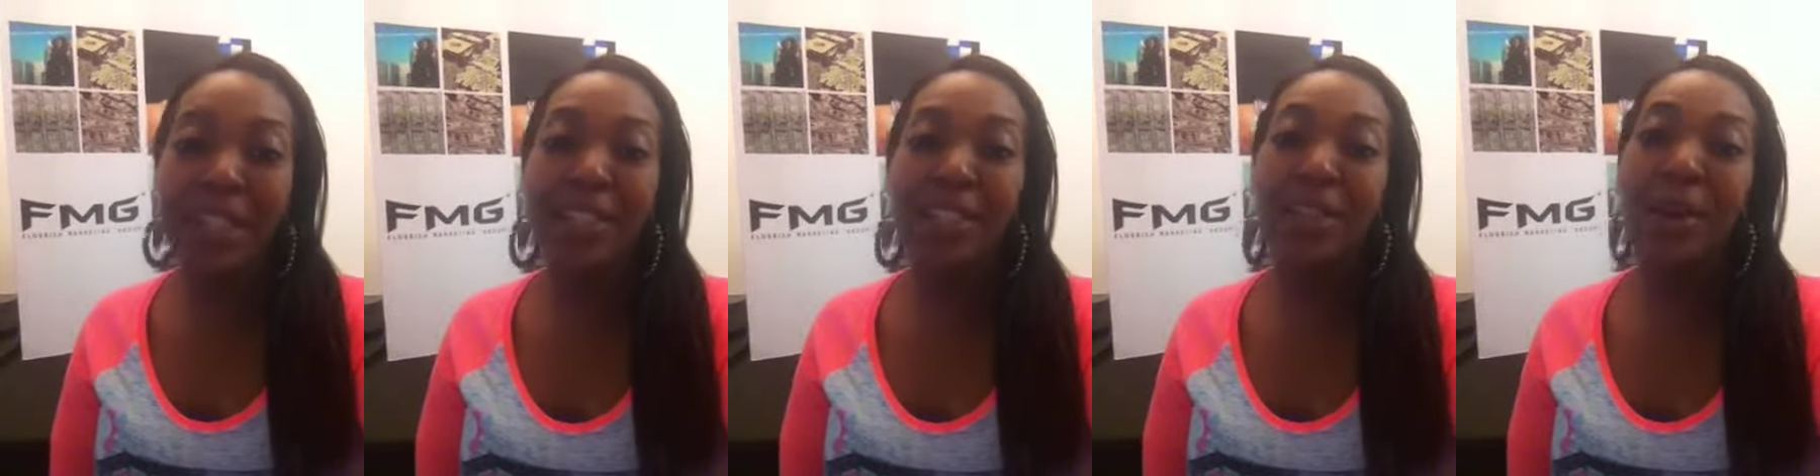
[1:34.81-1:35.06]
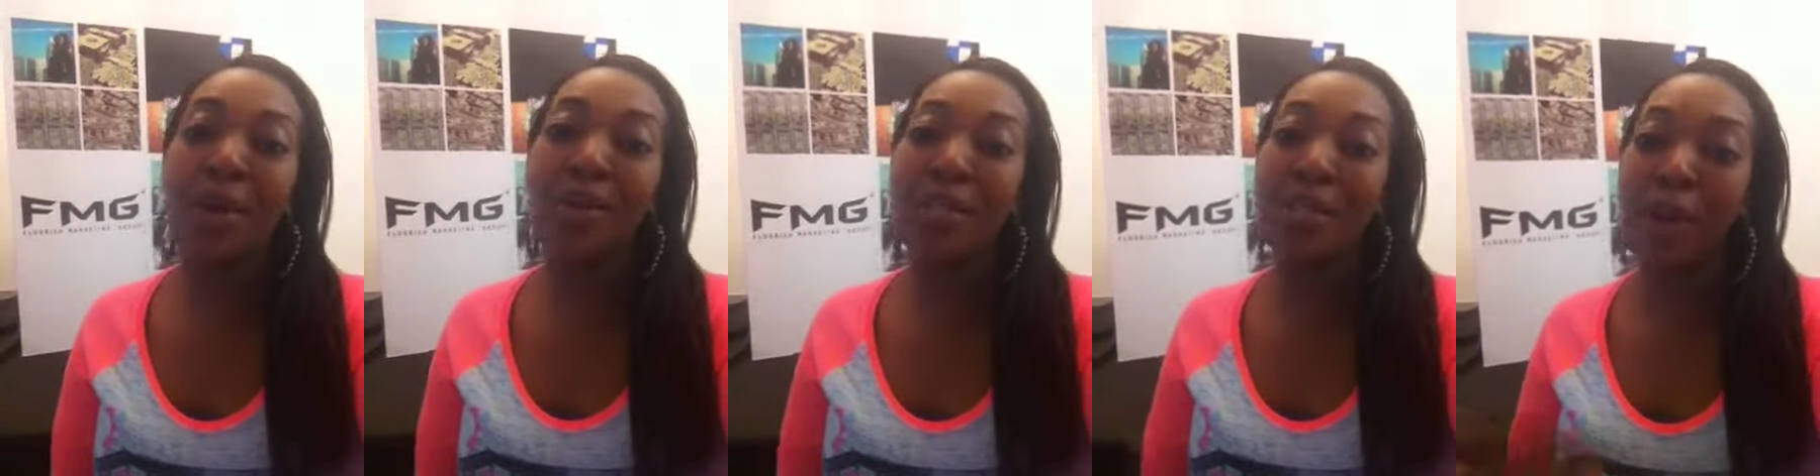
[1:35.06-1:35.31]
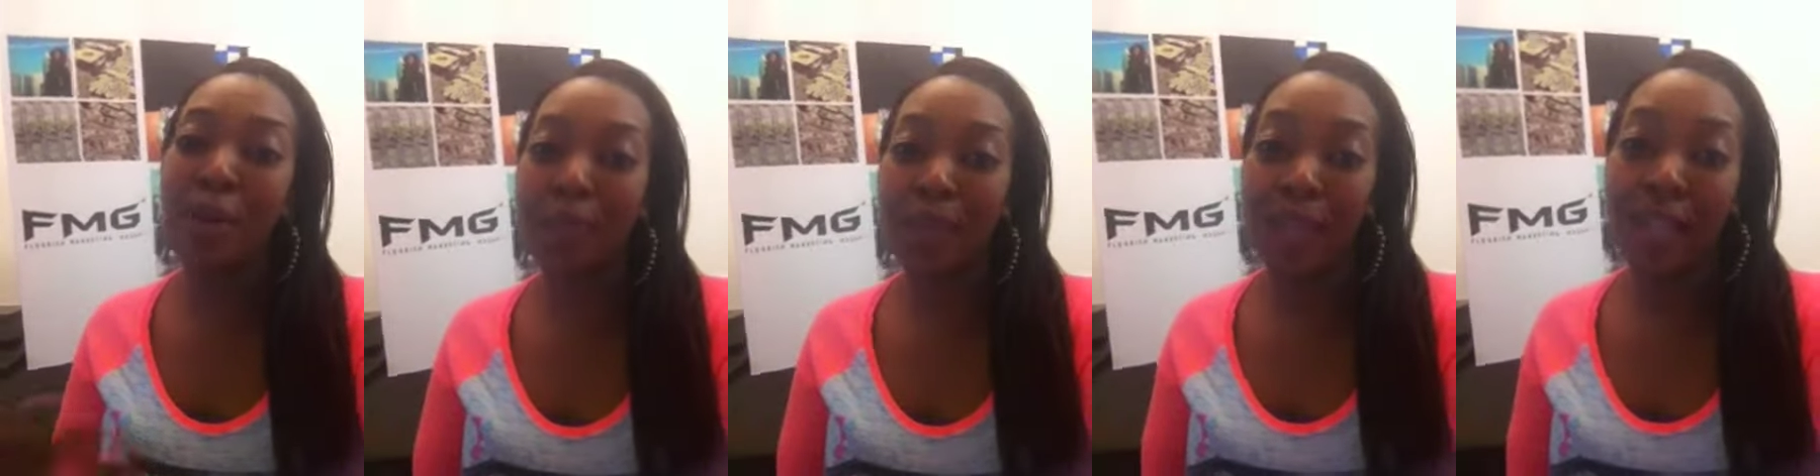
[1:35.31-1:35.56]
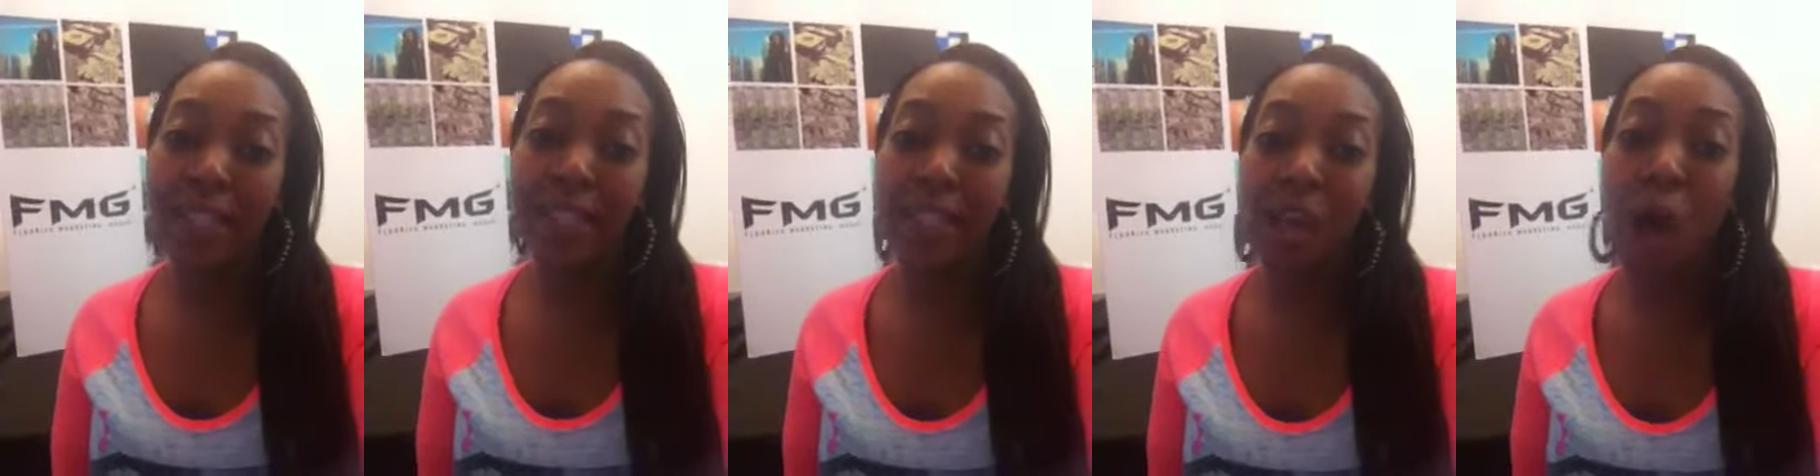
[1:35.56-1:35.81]
it sold
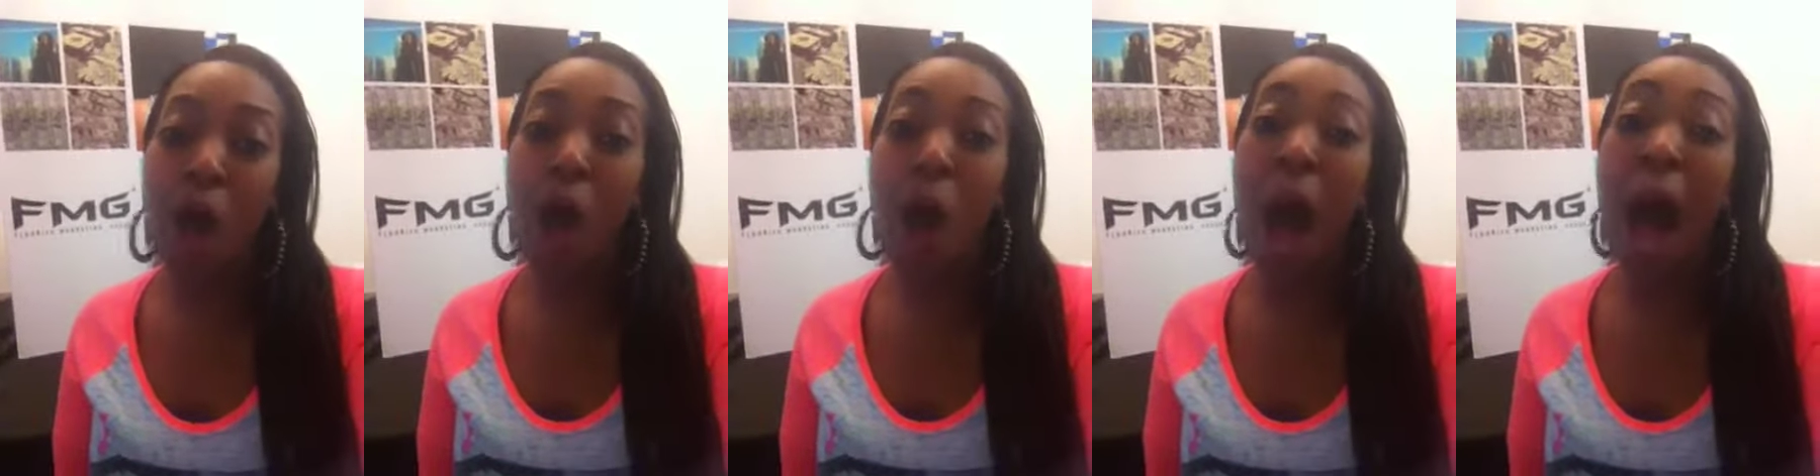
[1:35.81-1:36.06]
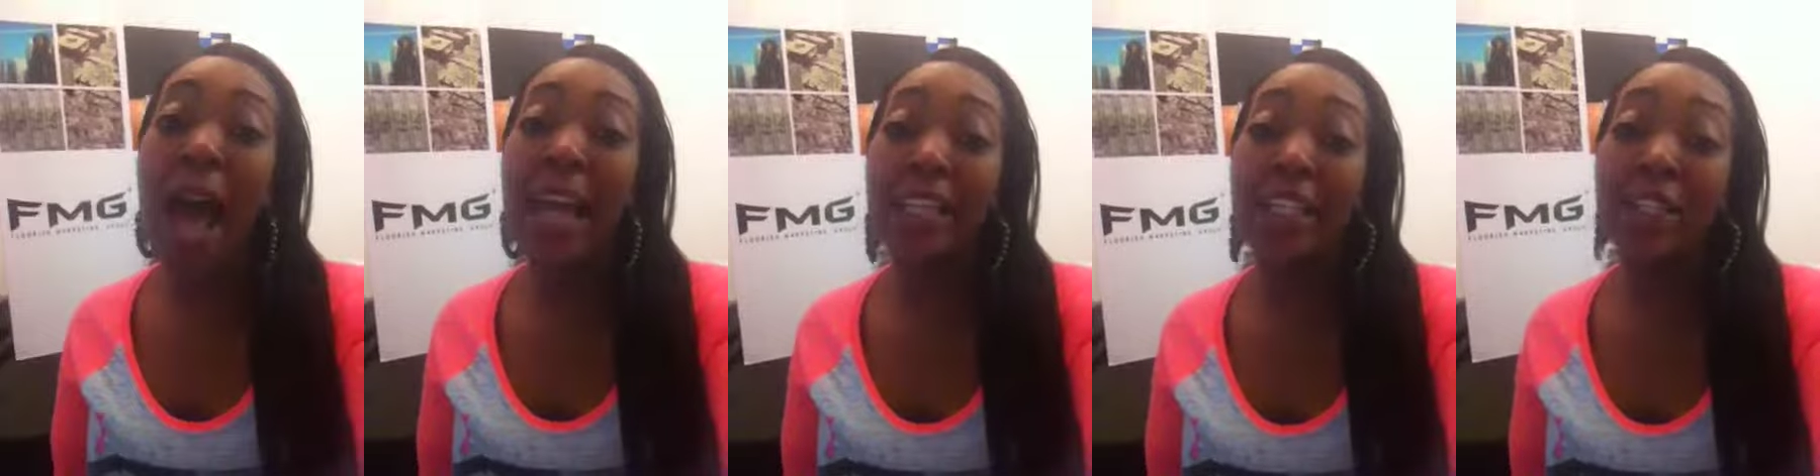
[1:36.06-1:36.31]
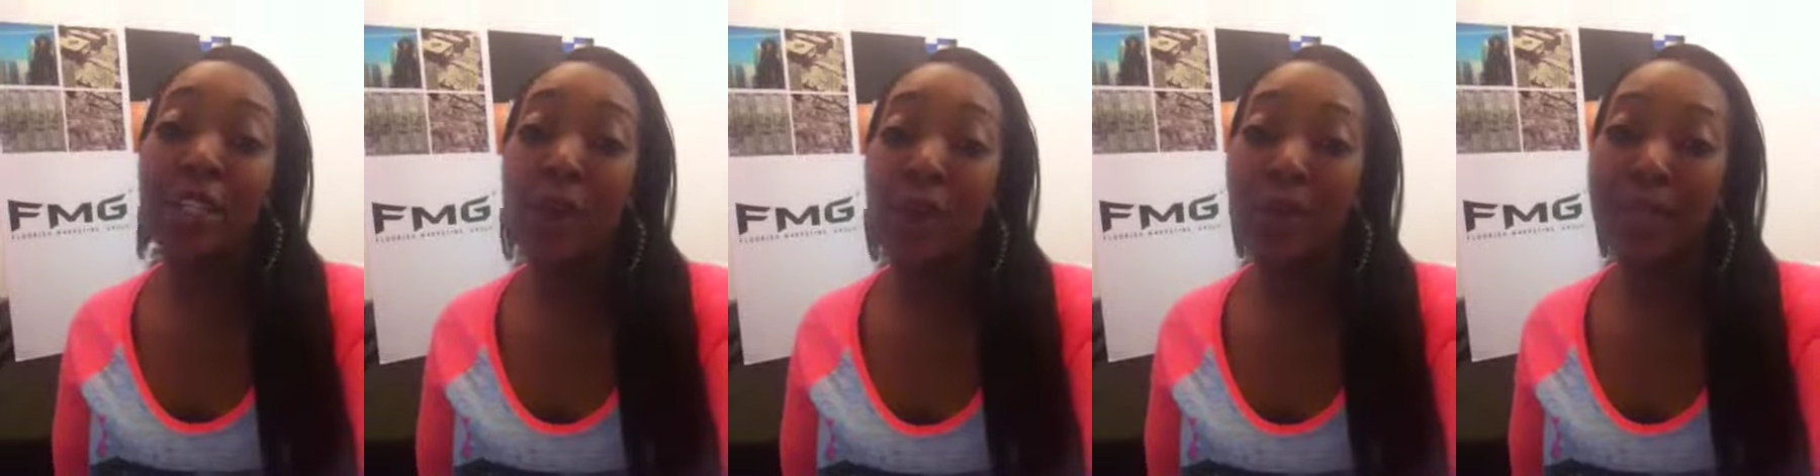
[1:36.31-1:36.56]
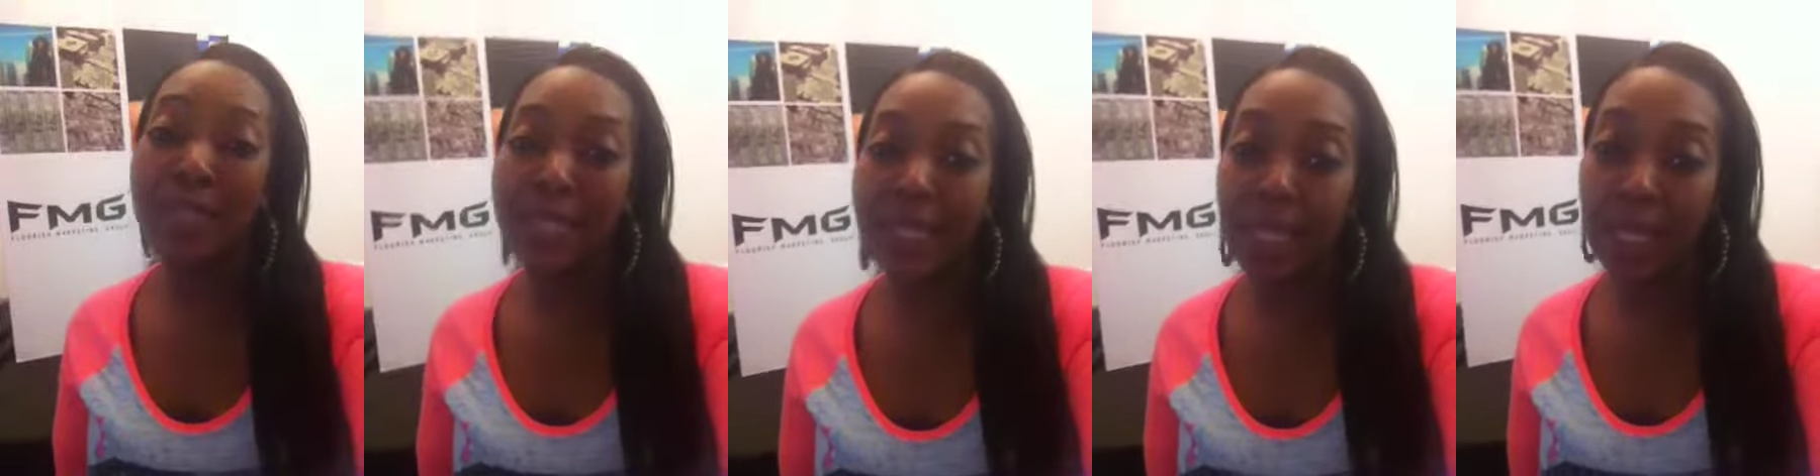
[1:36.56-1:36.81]
something that's called
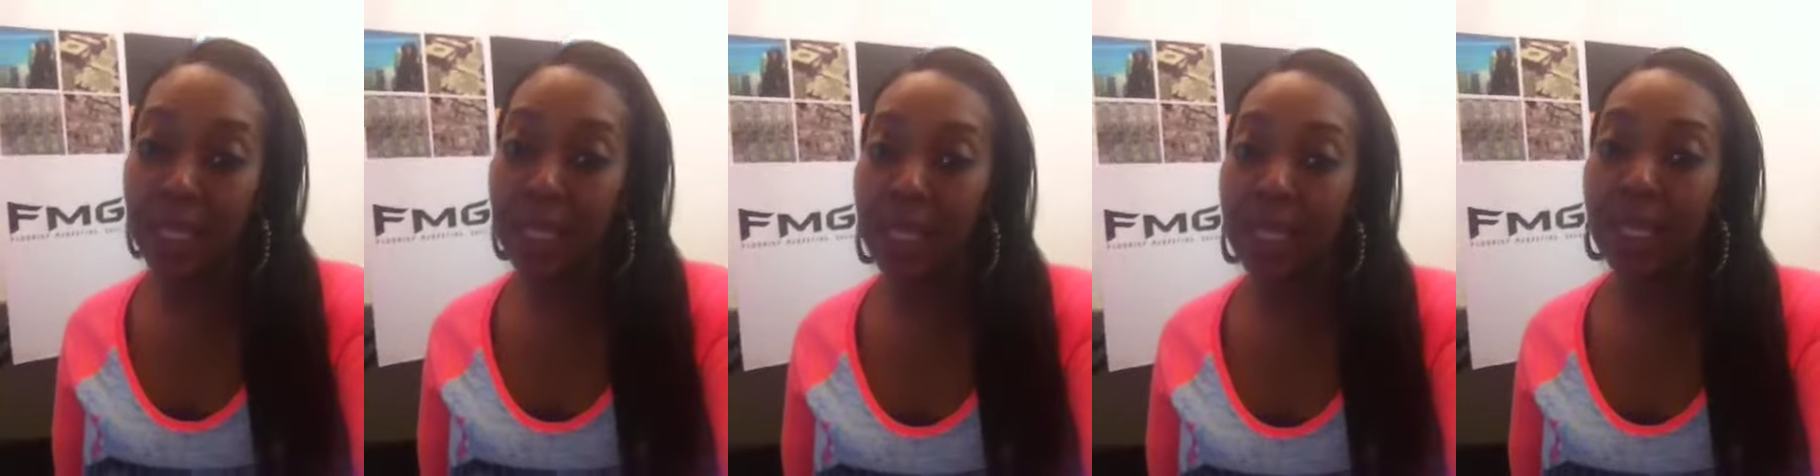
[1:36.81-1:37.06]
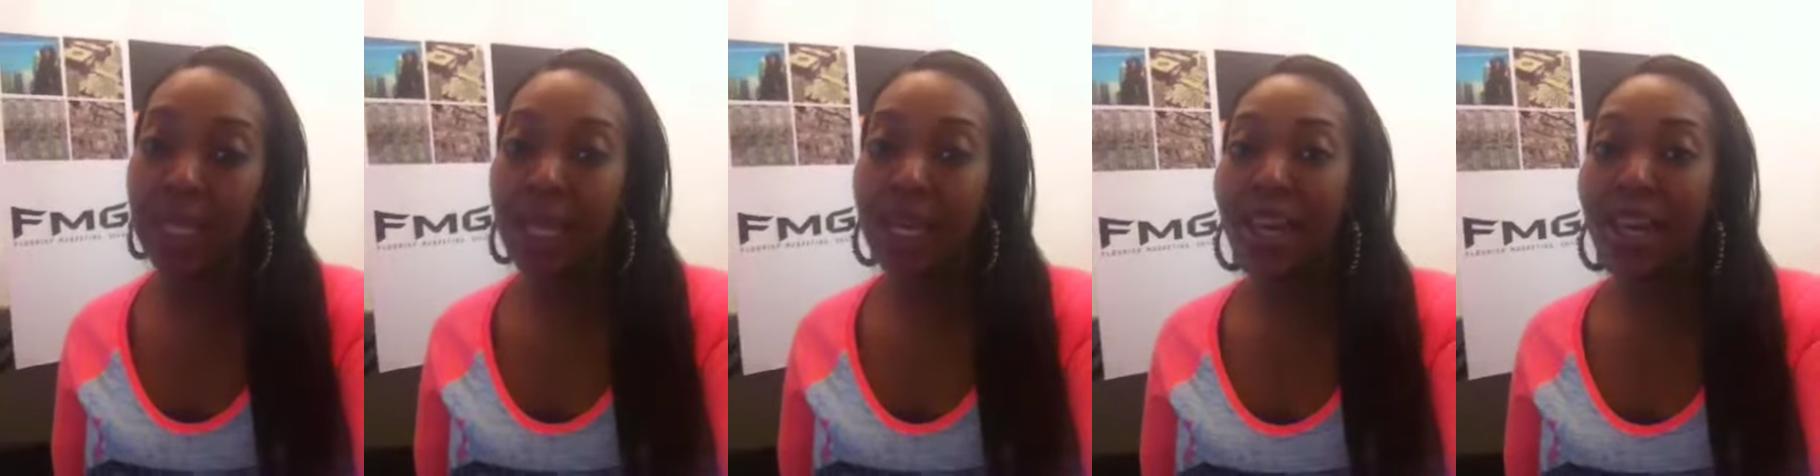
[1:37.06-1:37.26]
ISOTEA.